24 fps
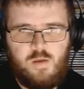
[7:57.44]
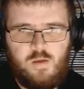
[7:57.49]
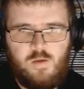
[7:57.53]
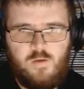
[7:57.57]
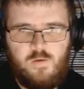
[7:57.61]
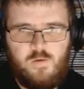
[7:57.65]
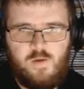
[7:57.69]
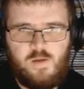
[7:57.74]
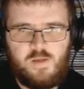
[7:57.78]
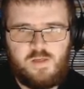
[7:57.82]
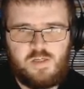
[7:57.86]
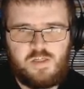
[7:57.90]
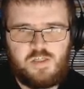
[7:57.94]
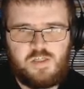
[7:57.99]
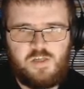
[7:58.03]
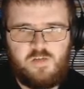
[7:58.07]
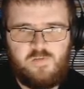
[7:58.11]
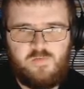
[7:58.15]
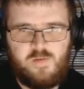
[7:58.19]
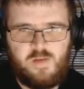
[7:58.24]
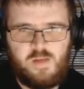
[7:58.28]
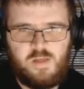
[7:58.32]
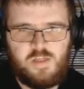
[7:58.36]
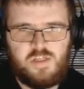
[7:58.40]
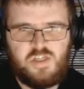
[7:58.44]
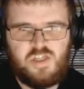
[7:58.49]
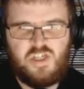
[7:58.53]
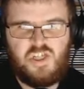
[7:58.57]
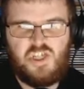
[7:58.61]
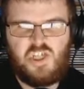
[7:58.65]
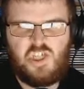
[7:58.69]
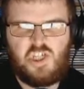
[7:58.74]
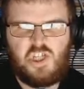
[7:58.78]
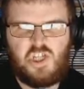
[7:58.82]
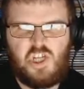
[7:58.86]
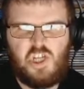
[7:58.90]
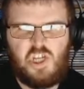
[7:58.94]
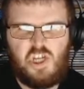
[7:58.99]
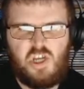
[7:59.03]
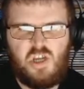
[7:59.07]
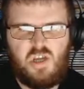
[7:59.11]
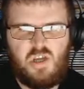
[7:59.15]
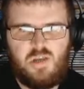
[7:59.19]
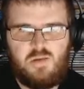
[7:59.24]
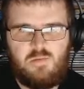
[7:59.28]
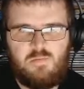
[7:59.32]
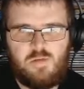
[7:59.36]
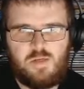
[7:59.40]
There's a civilization here.
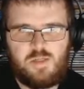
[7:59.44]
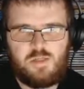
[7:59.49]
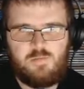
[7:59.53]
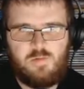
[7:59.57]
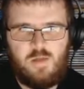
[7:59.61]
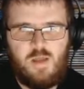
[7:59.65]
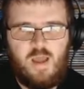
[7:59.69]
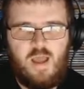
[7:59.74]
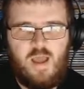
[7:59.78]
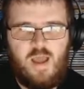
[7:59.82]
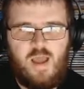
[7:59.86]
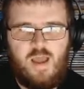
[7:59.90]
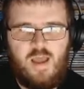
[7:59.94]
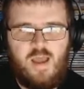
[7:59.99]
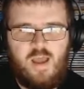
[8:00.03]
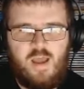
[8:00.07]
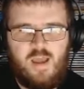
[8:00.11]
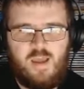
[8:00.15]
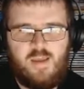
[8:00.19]
It must... Aha!